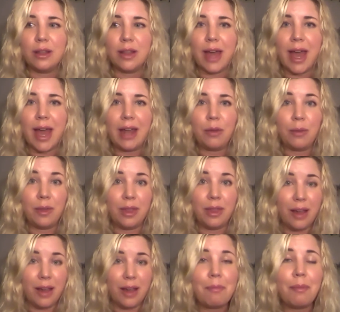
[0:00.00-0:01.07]
align with
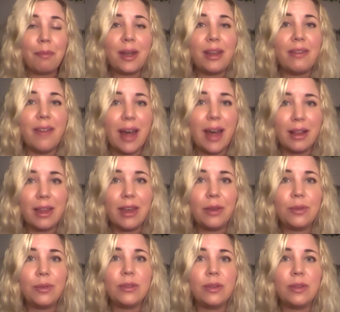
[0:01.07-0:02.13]
the company
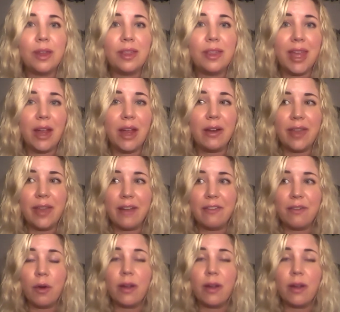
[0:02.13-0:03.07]
values so that they are there